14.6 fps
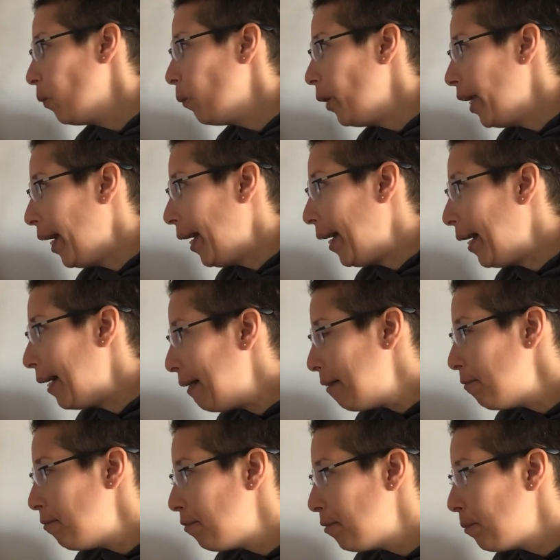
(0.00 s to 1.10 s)
we
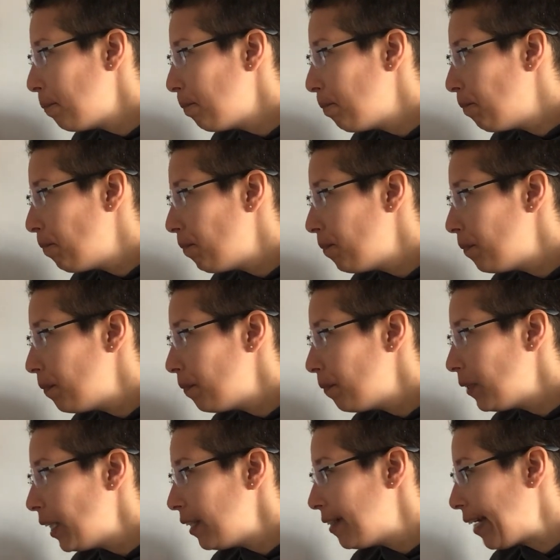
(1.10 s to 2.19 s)
have
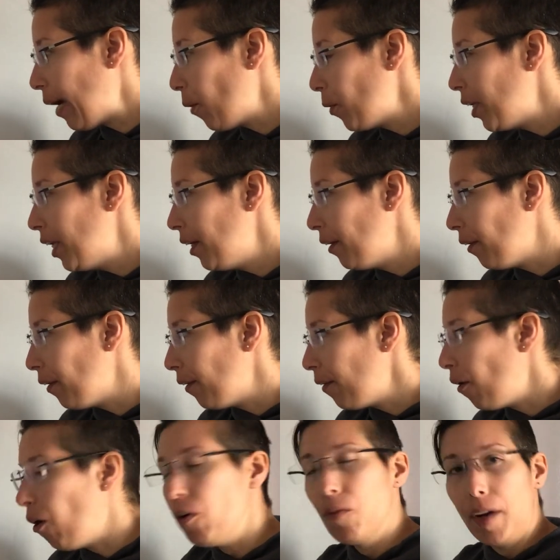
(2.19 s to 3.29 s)
down here
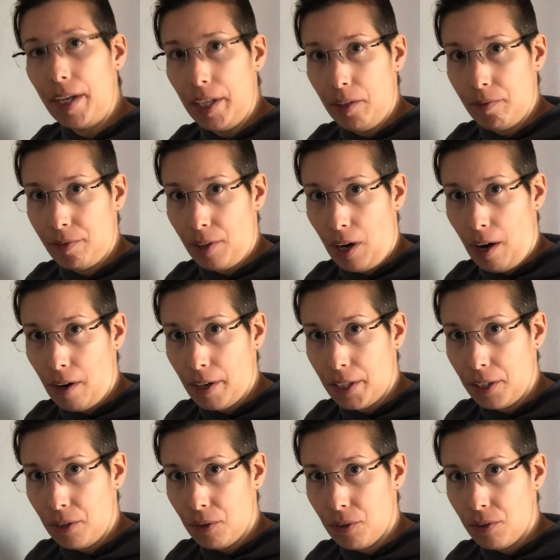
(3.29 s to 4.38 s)
already for our
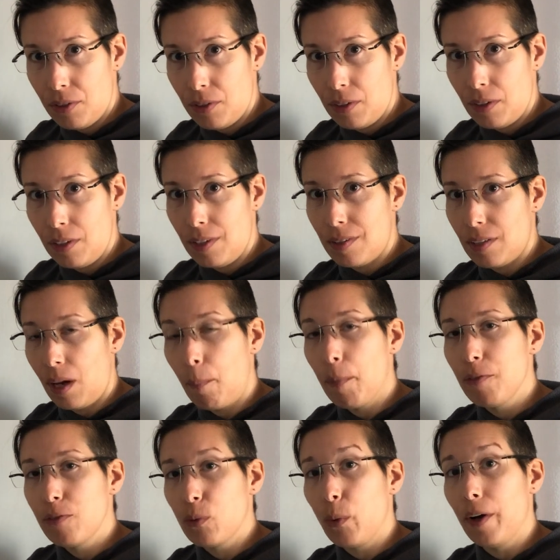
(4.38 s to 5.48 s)
use the sum
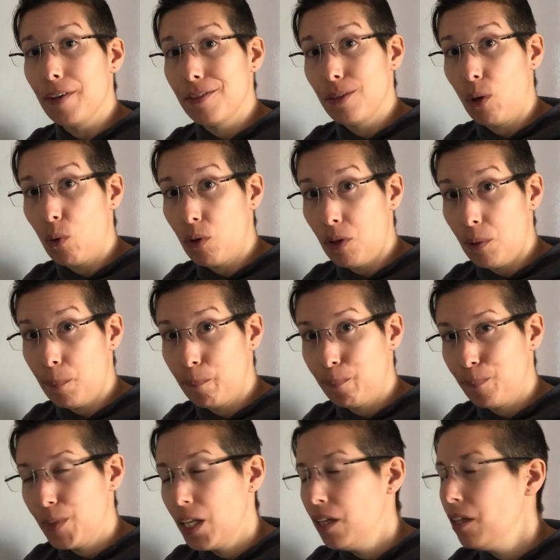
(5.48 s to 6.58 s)
of squares total.
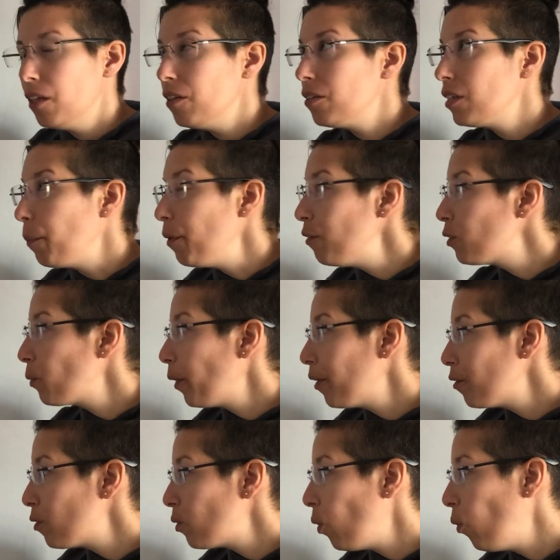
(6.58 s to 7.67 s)
The sum of
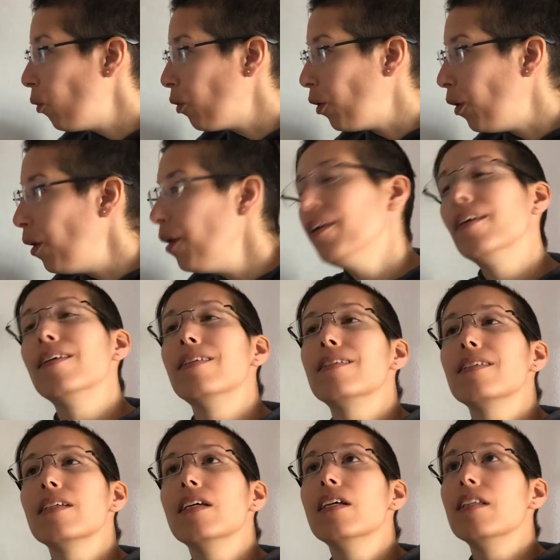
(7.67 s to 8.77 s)
squares total
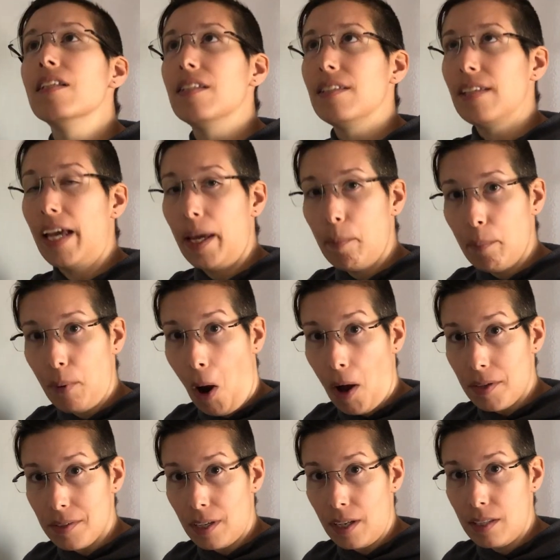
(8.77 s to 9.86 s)
is the same
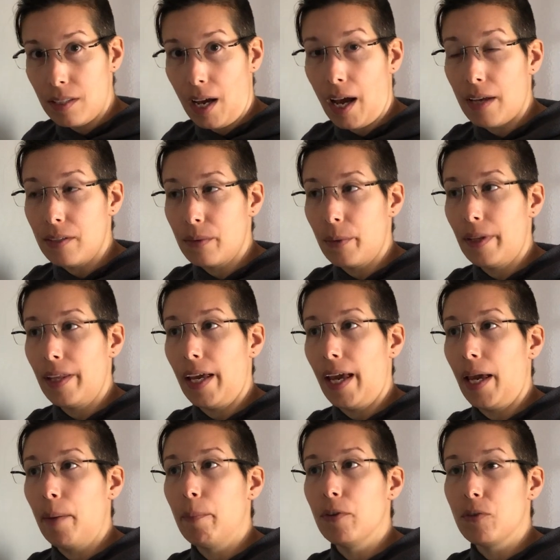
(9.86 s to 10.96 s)
process as with
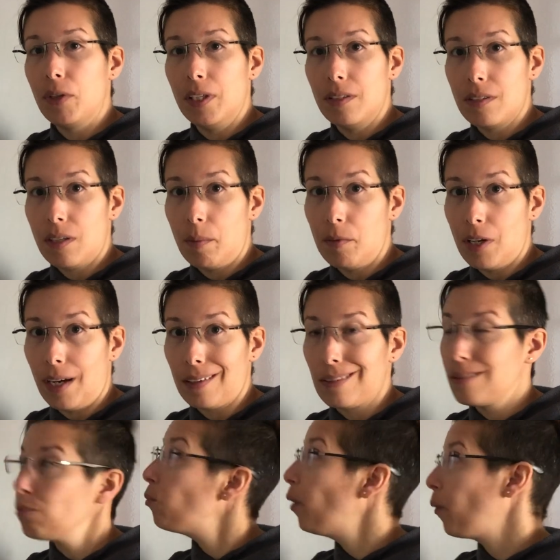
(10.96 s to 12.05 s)
a between
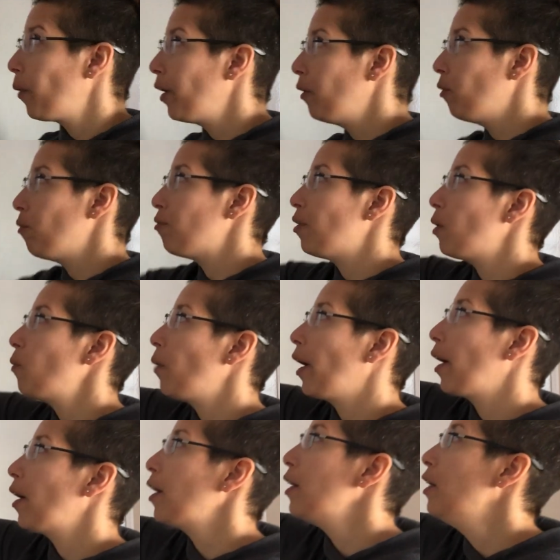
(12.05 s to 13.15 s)
subjects when we ANOVA,
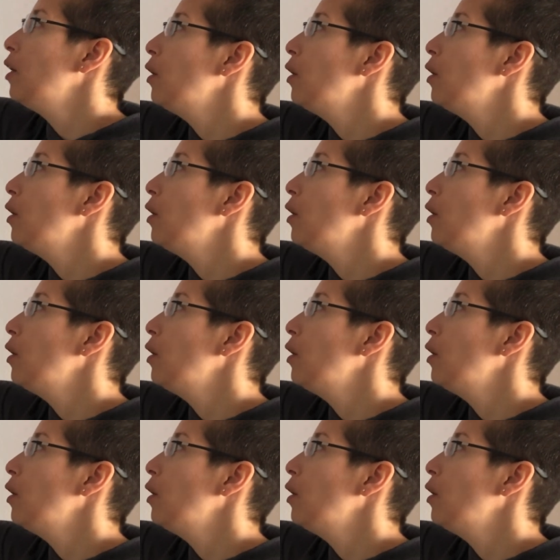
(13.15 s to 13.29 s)
where